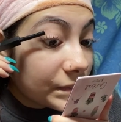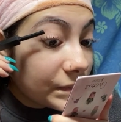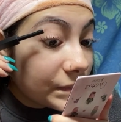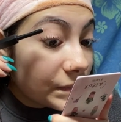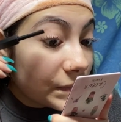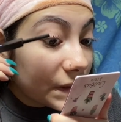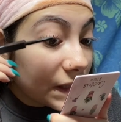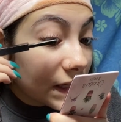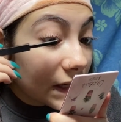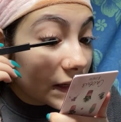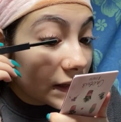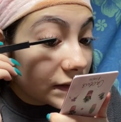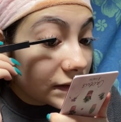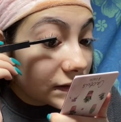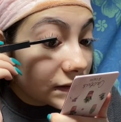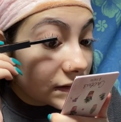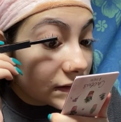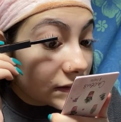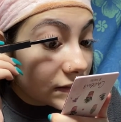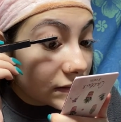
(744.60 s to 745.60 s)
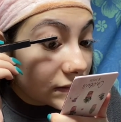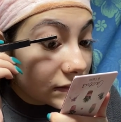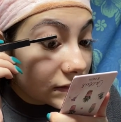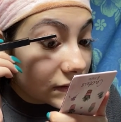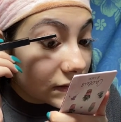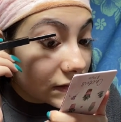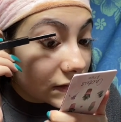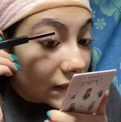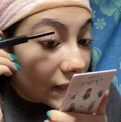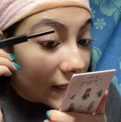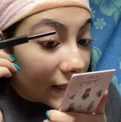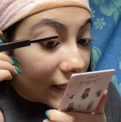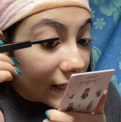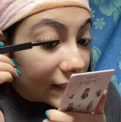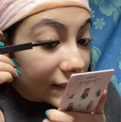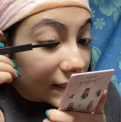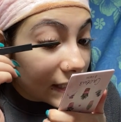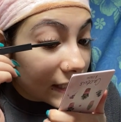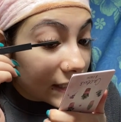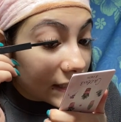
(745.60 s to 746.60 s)
because like I
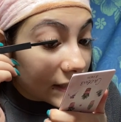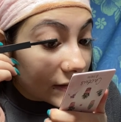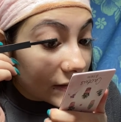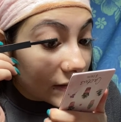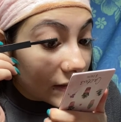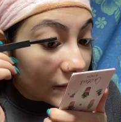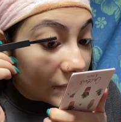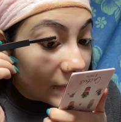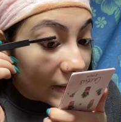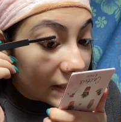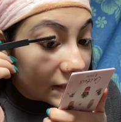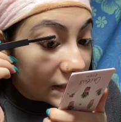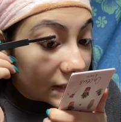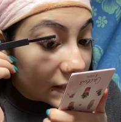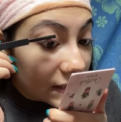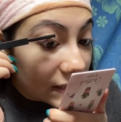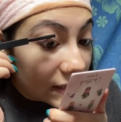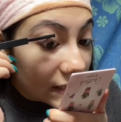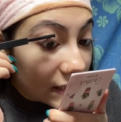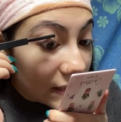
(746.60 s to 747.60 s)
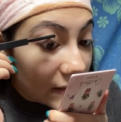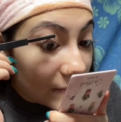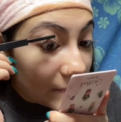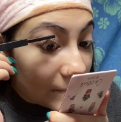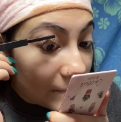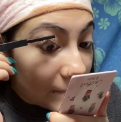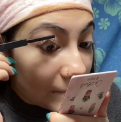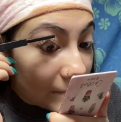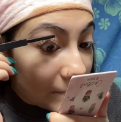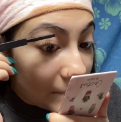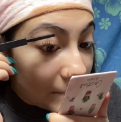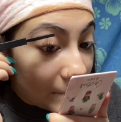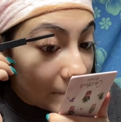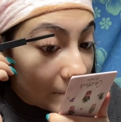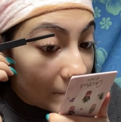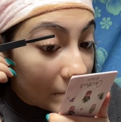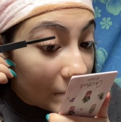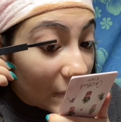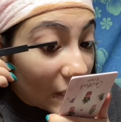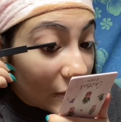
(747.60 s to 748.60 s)
said, they're basically
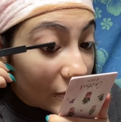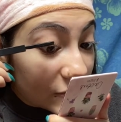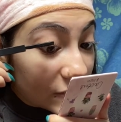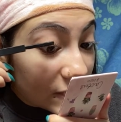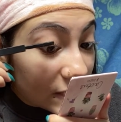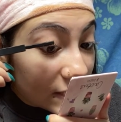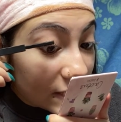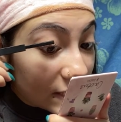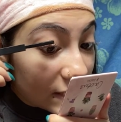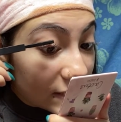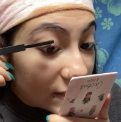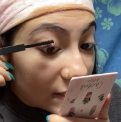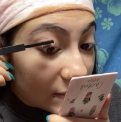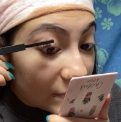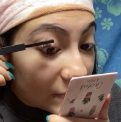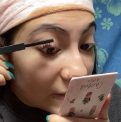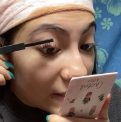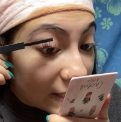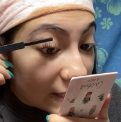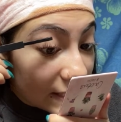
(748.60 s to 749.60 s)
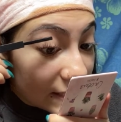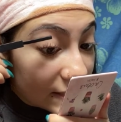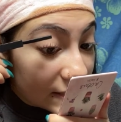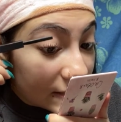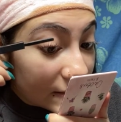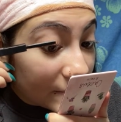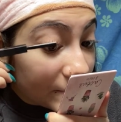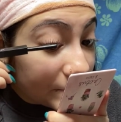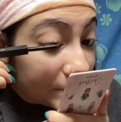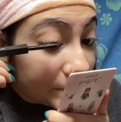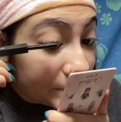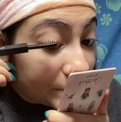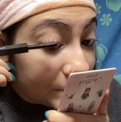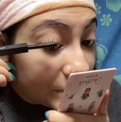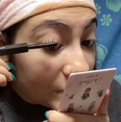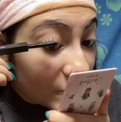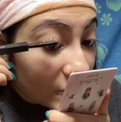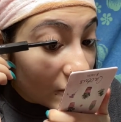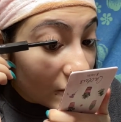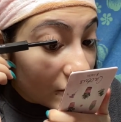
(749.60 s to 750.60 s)
melted into place.
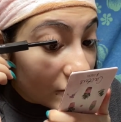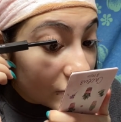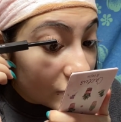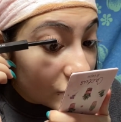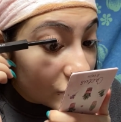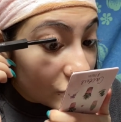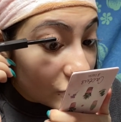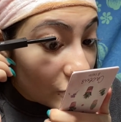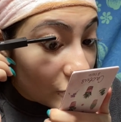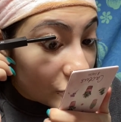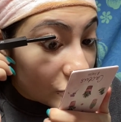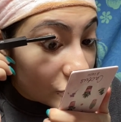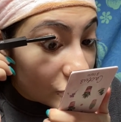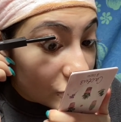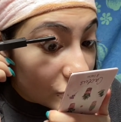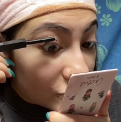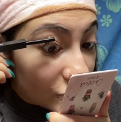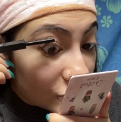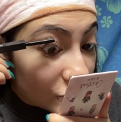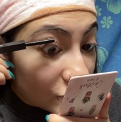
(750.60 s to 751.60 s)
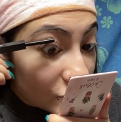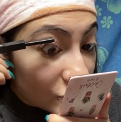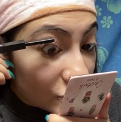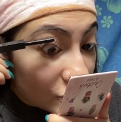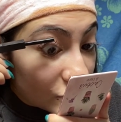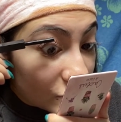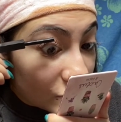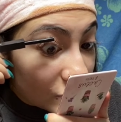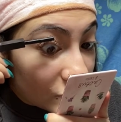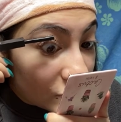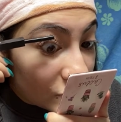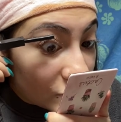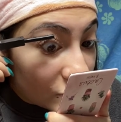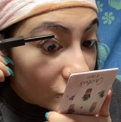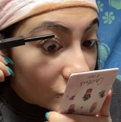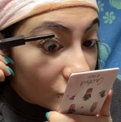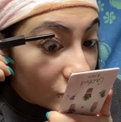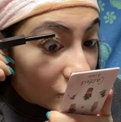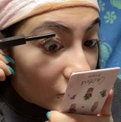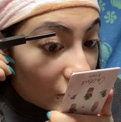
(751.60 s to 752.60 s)
So
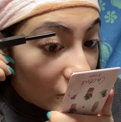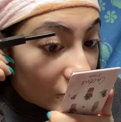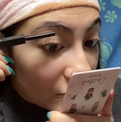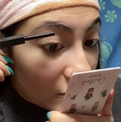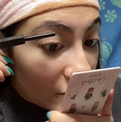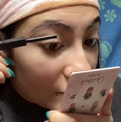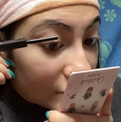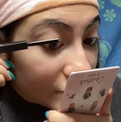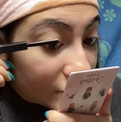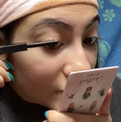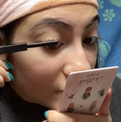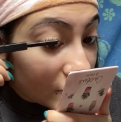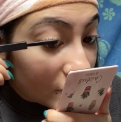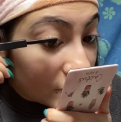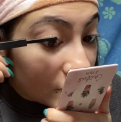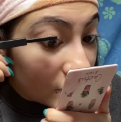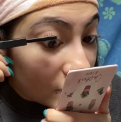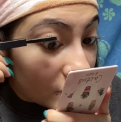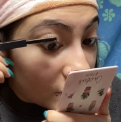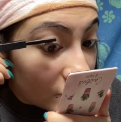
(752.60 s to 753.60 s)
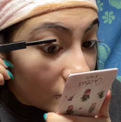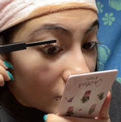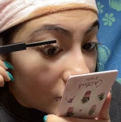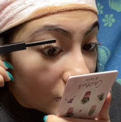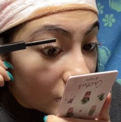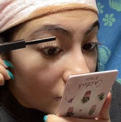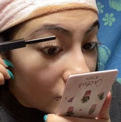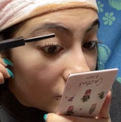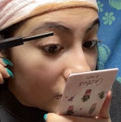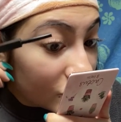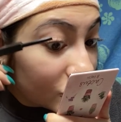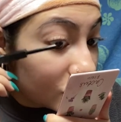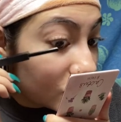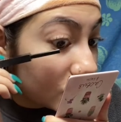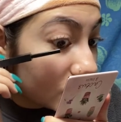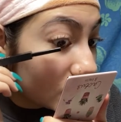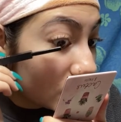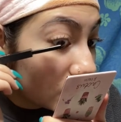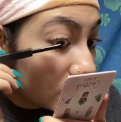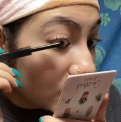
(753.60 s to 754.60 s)
start off
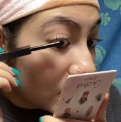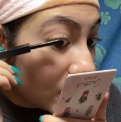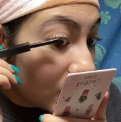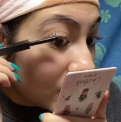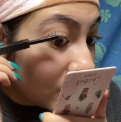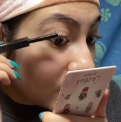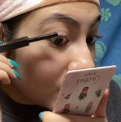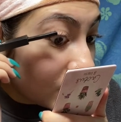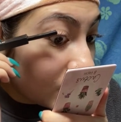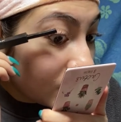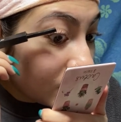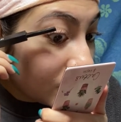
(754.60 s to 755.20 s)
slow.